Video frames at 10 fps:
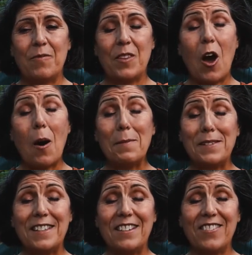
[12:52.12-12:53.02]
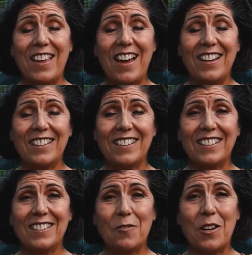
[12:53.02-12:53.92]
the opposite of that,
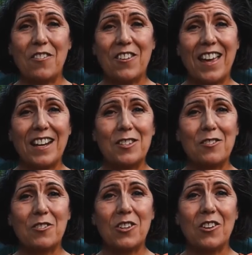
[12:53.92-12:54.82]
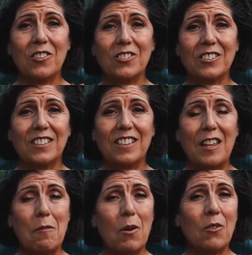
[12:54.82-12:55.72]
whatever that is for you.
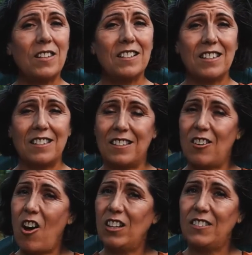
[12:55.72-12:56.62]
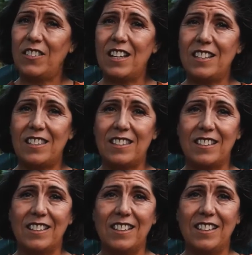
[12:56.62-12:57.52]
They both exist in all of us.
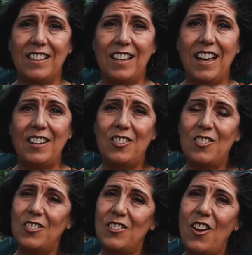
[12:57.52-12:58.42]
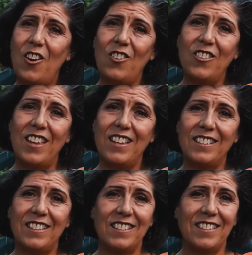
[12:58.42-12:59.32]
And to just know
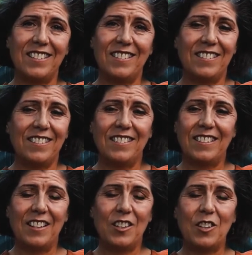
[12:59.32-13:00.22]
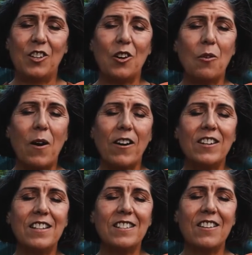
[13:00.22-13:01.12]
that your
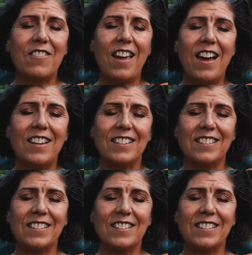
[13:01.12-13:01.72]
awareness of that